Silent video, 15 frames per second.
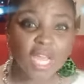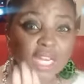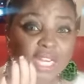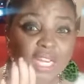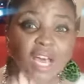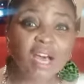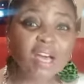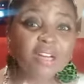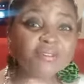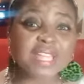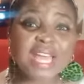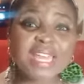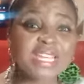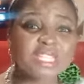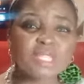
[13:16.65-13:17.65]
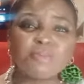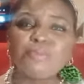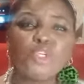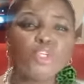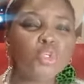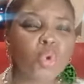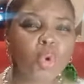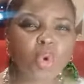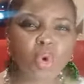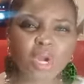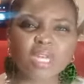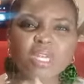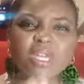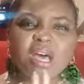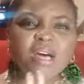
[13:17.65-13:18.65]
Love that is
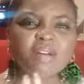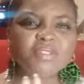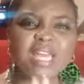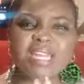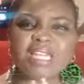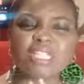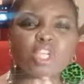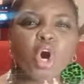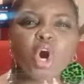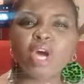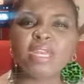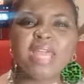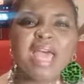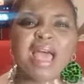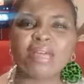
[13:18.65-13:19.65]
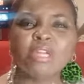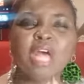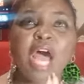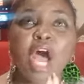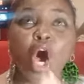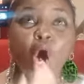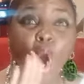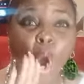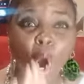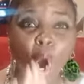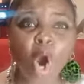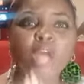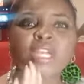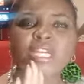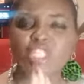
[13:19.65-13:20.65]
pure. Love that is
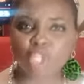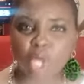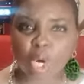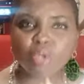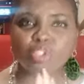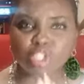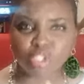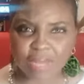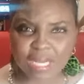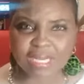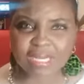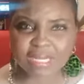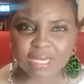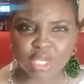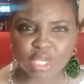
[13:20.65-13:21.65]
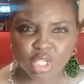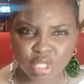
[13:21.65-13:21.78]
unadulterated.